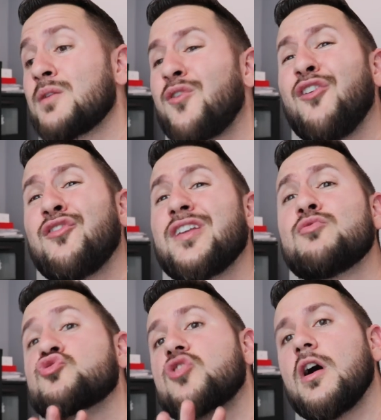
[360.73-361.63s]
up hopefully
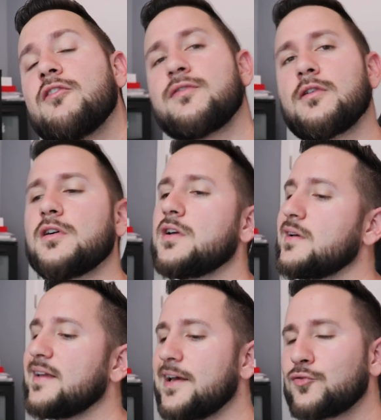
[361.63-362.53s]
it was helpful
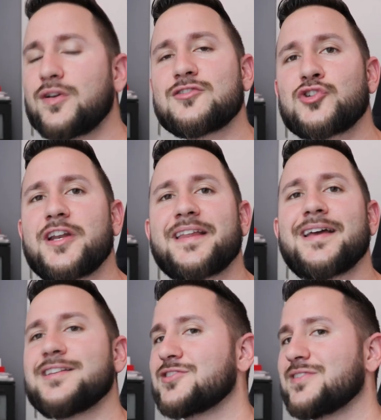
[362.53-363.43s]
that's what i'm trying to
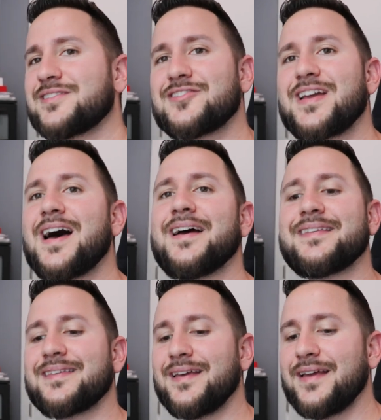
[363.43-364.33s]
get to you
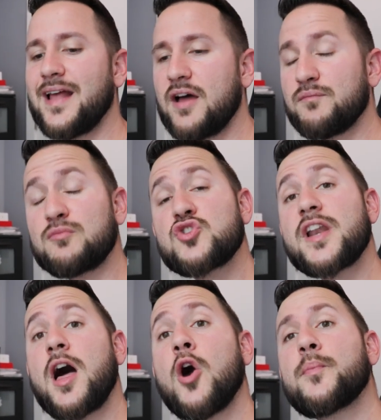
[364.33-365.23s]
guys and I'm, I'm
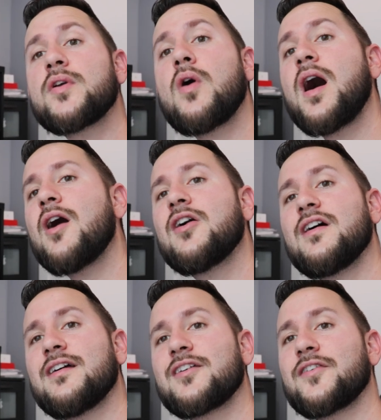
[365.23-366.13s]
trying to help you out
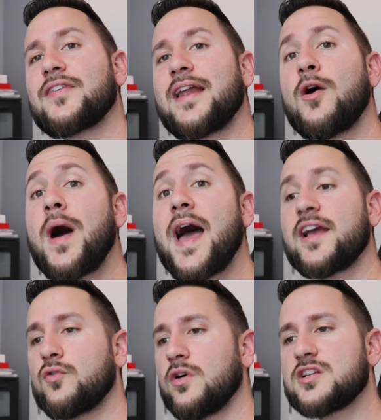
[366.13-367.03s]
because I know I
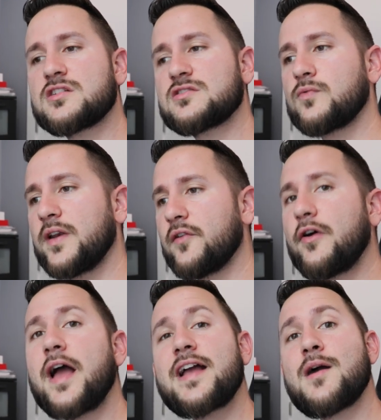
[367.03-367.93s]
had questions
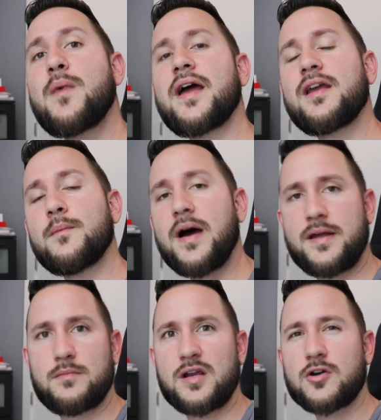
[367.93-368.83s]
whenever I got my,
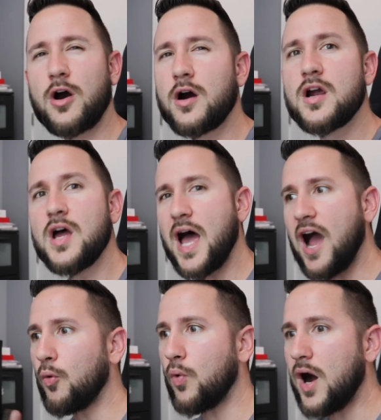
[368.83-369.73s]
my, my car.
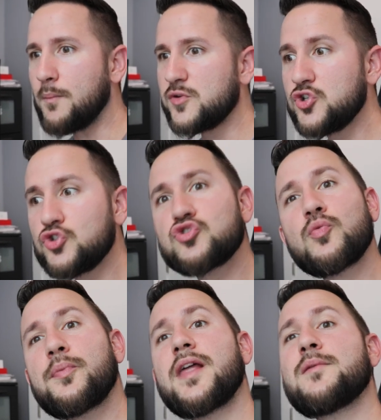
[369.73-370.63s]
I, am used
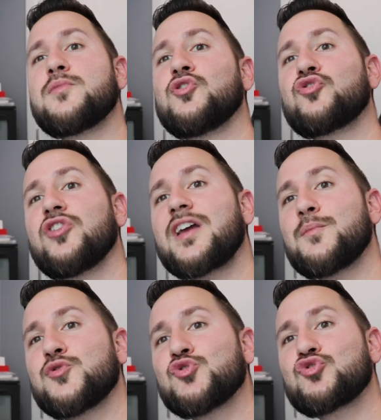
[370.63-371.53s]
to playing music,
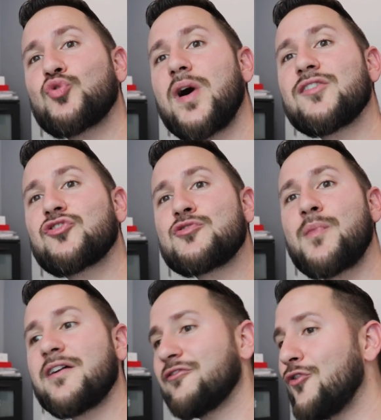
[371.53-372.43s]
I'm used to answering
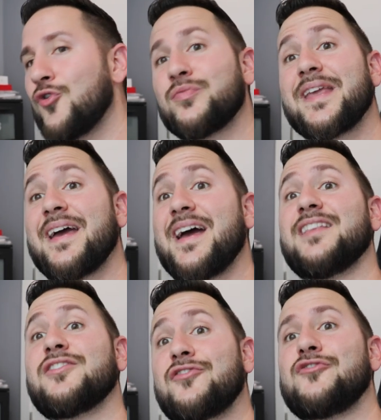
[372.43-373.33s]
my phone
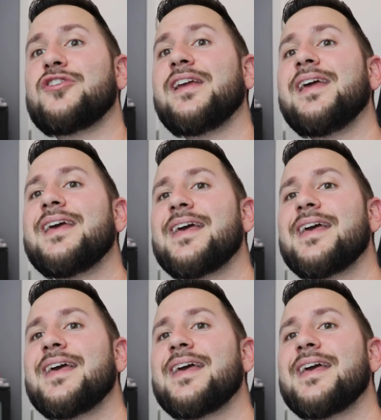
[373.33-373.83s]
hands free